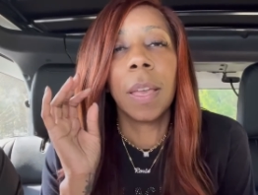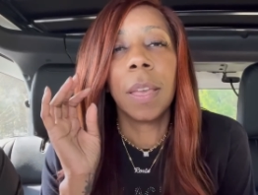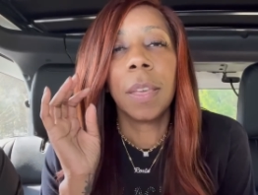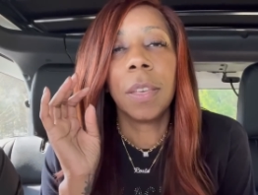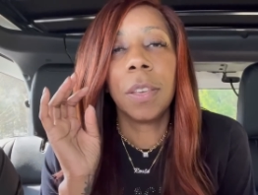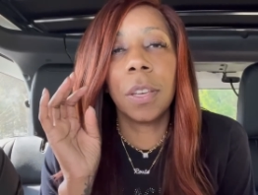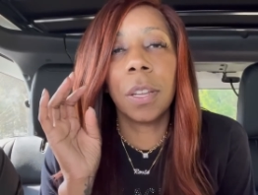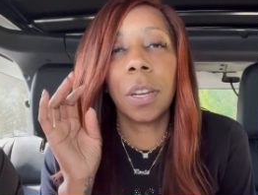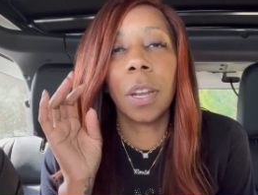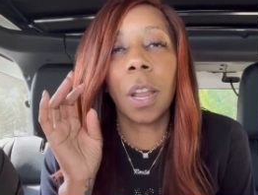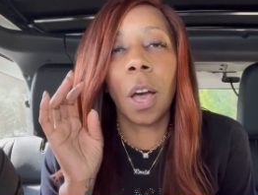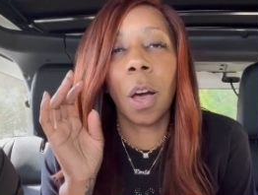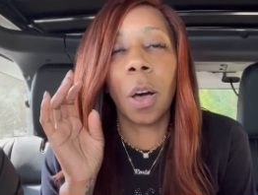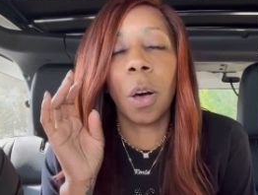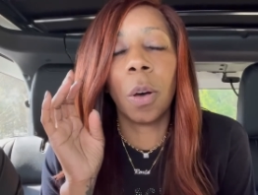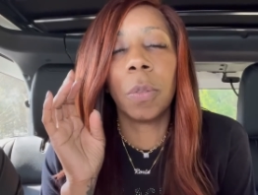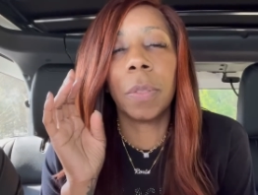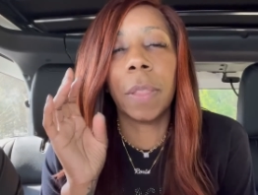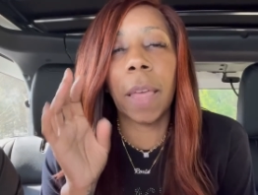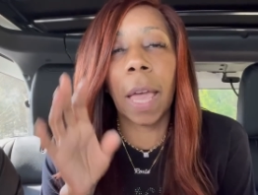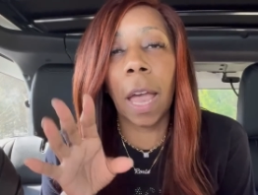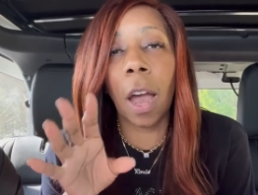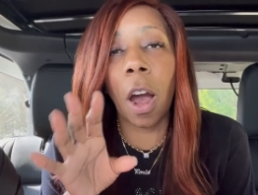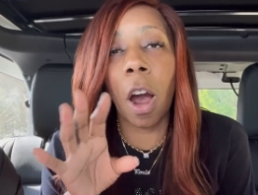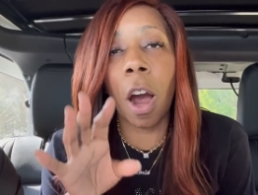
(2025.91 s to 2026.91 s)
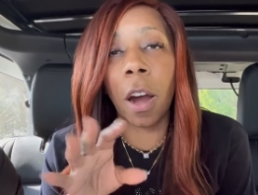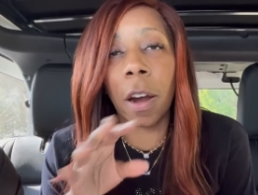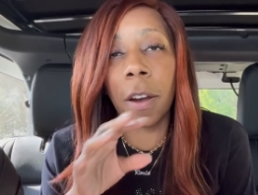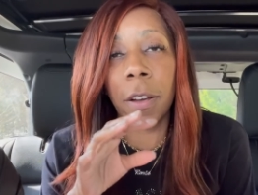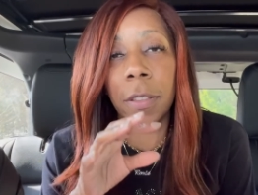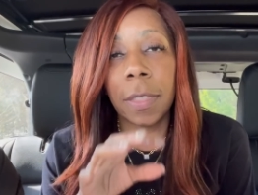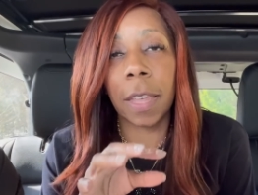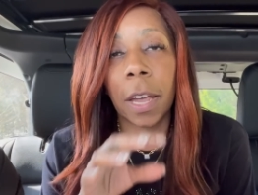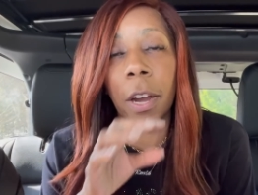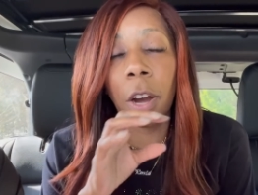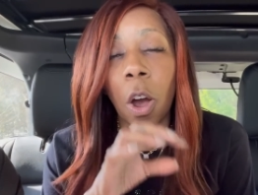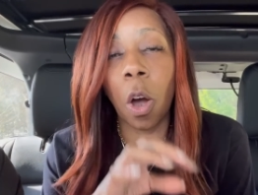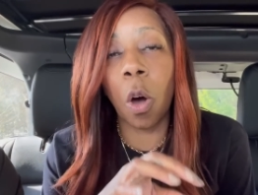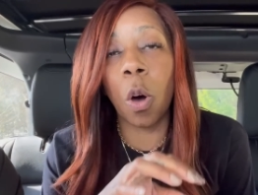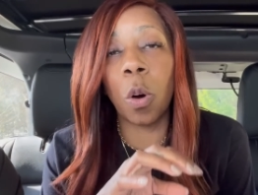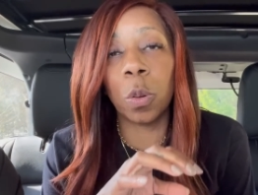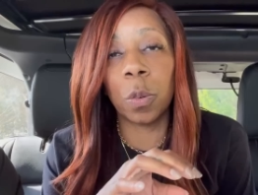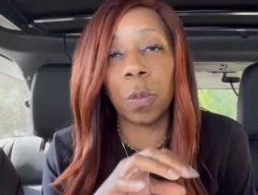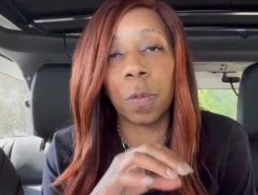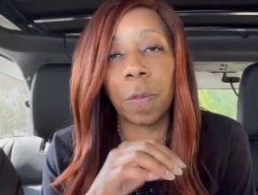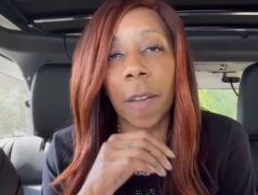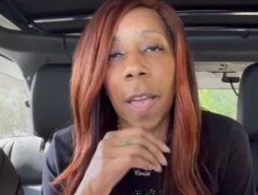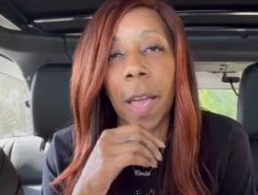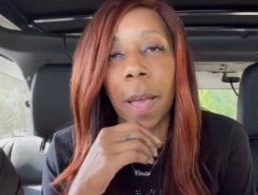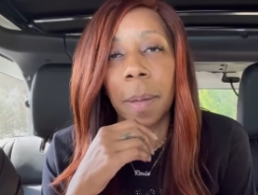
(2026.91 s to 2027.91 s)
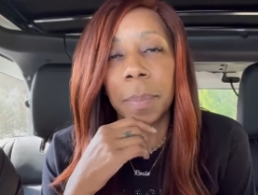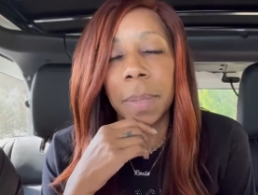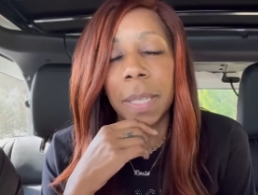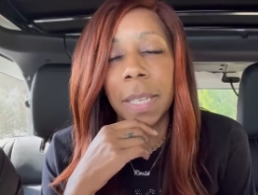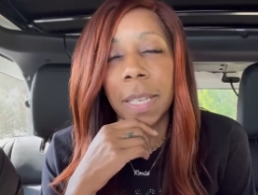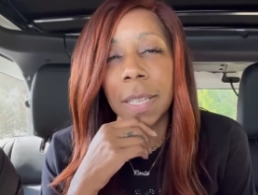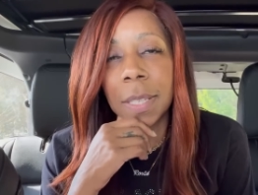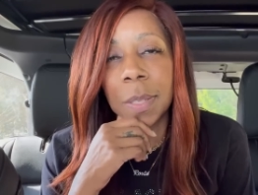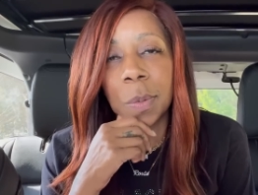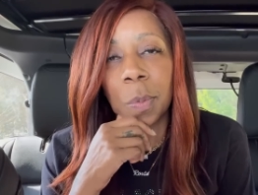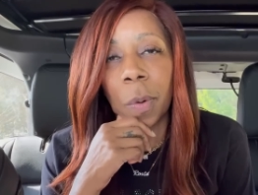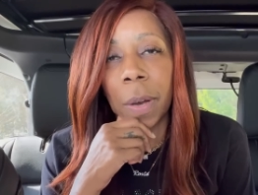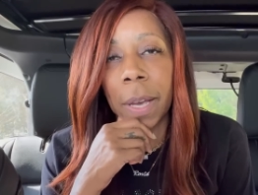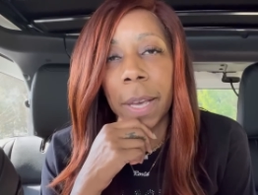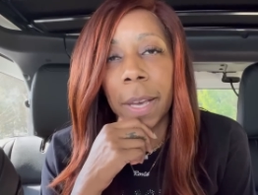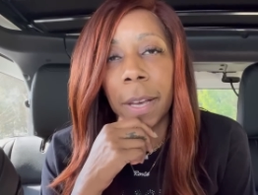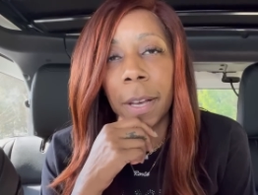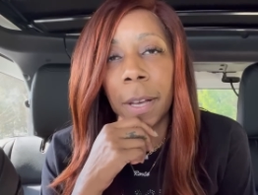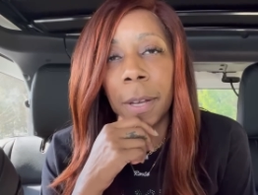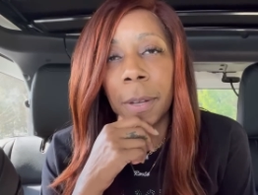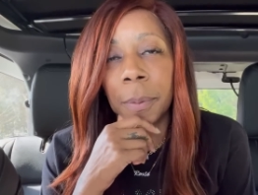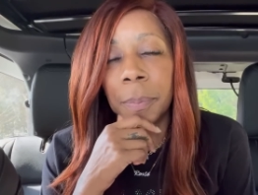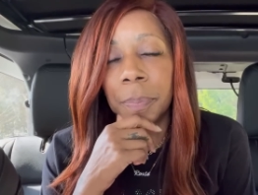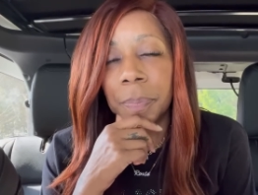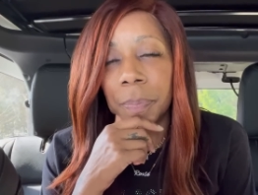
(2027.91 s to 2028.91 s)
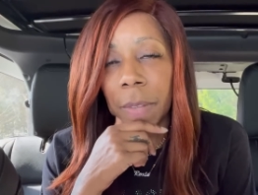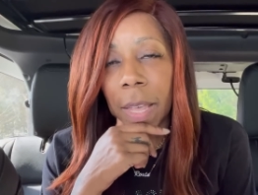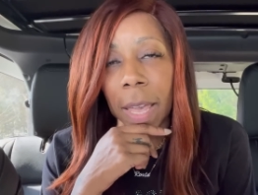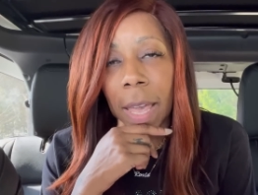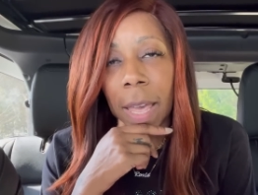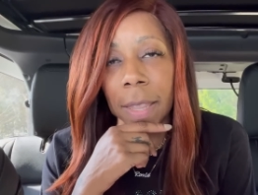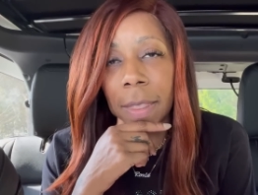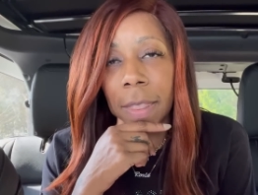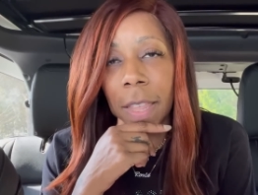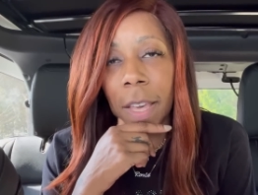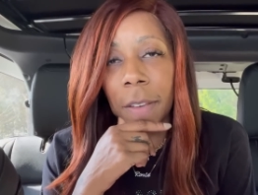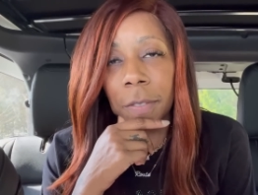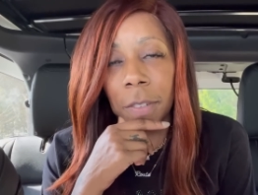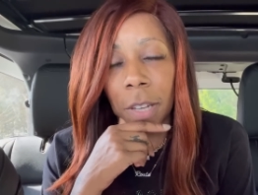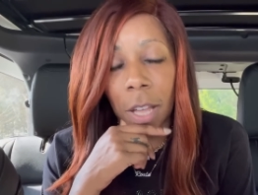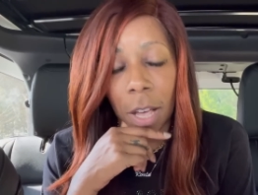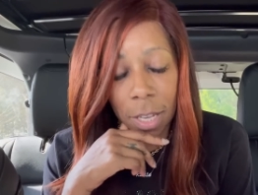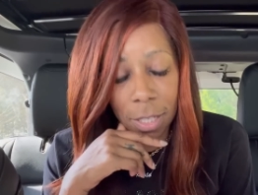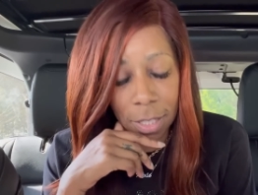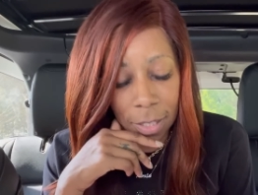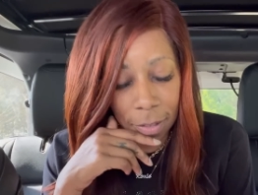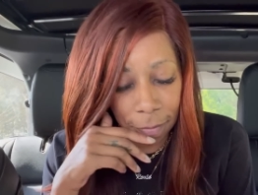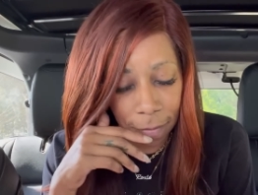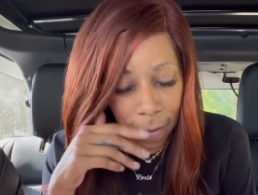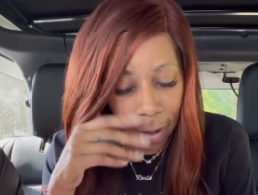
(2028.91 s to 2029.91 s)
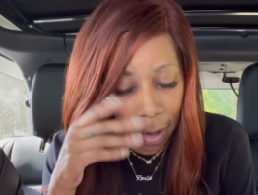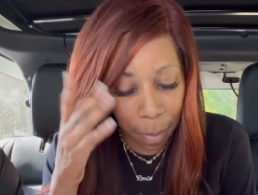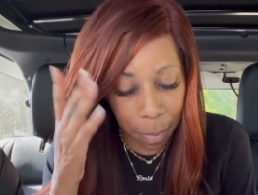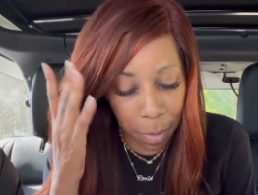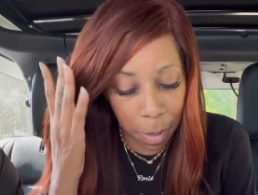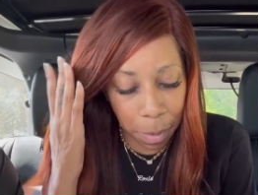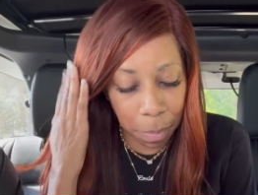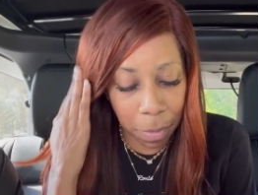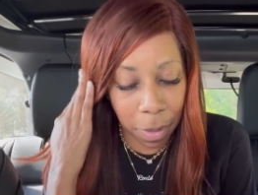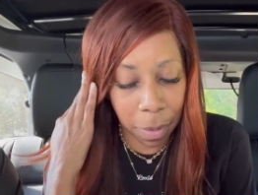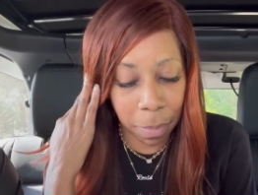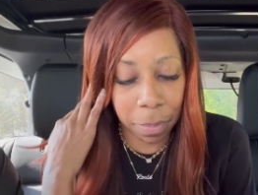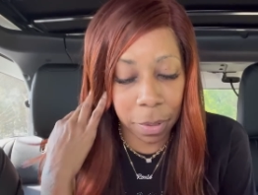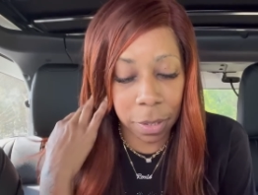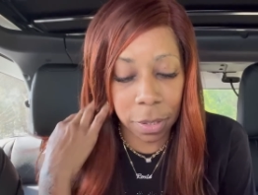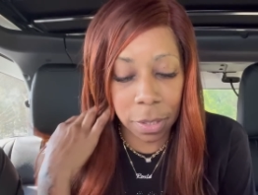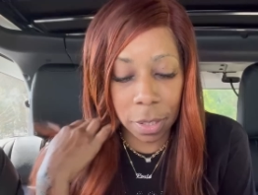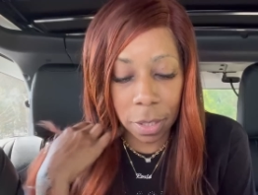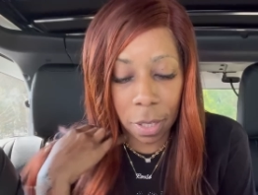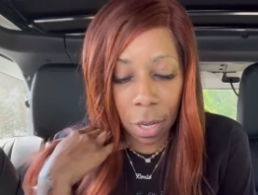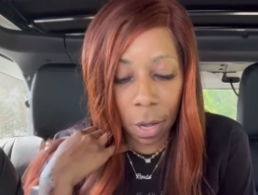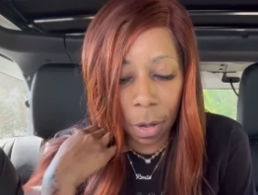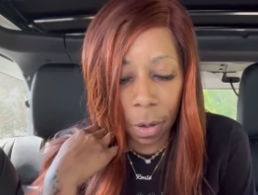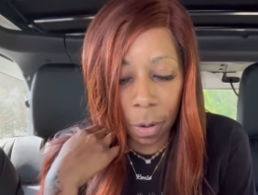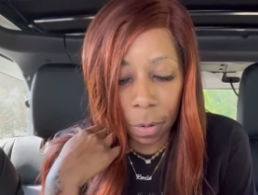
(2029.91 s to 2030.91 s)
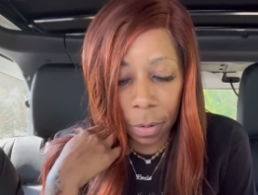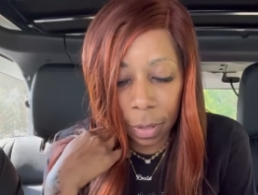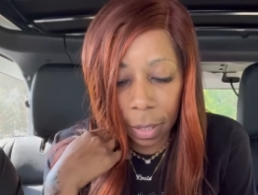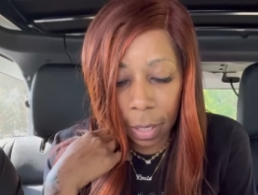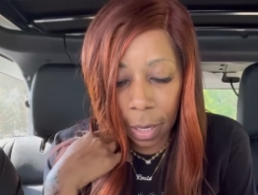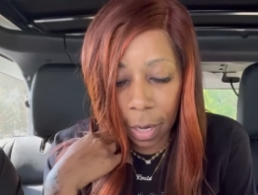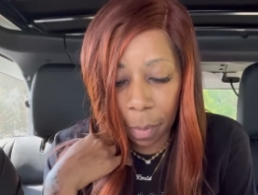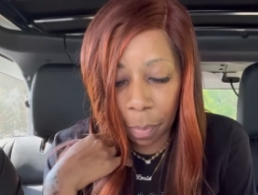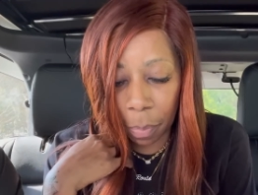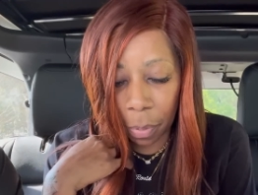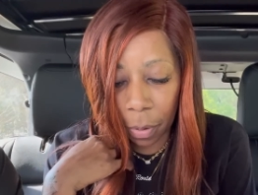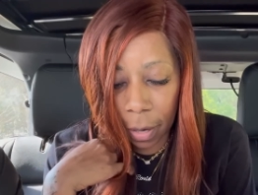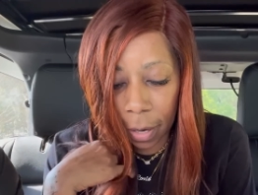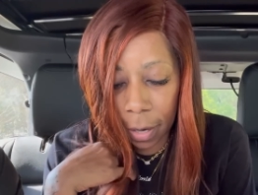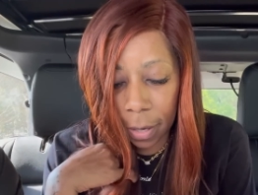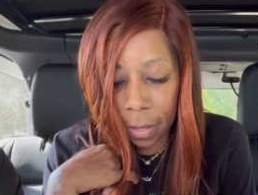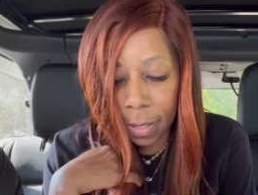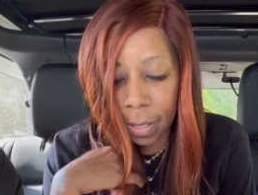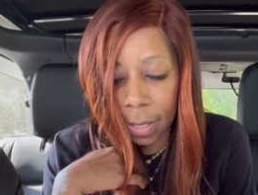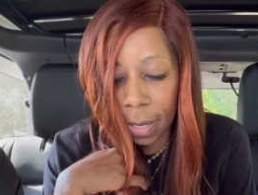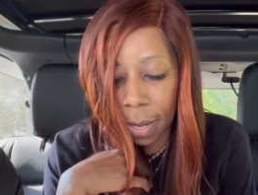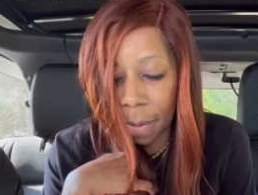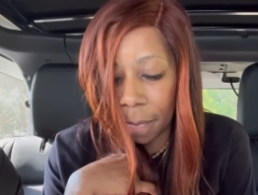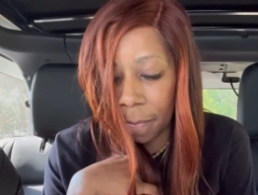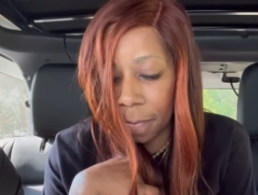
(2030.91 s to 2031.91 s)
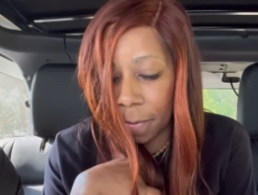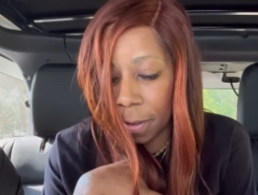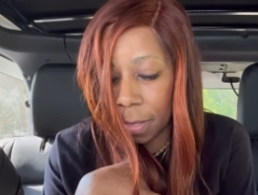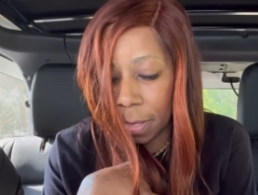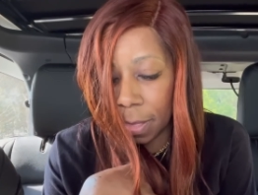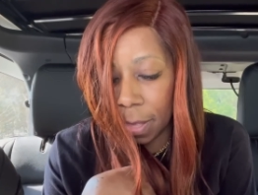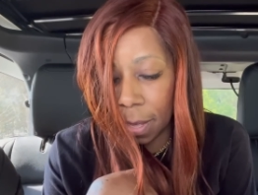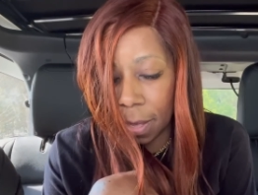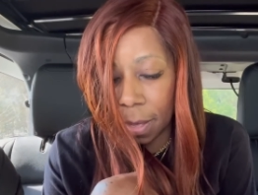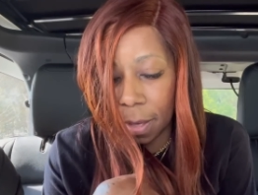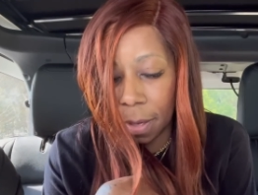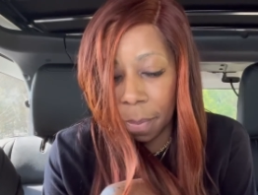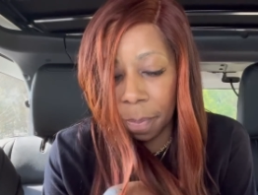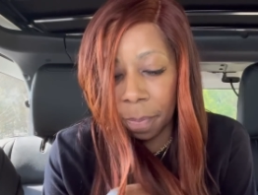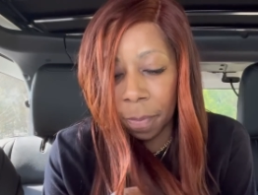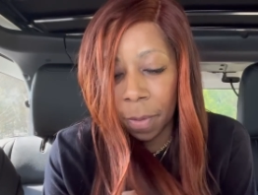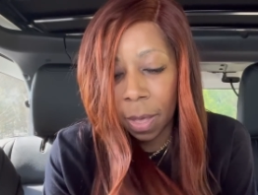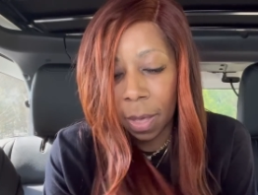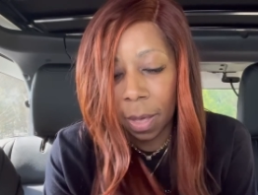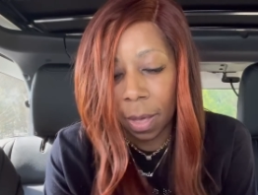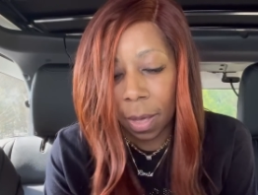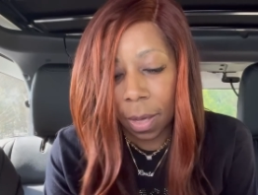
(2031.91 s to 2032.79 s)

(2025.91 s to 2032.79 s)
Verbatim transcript: You know they are their own family as well, and they've lost a family member. So yeah, prayers up for them.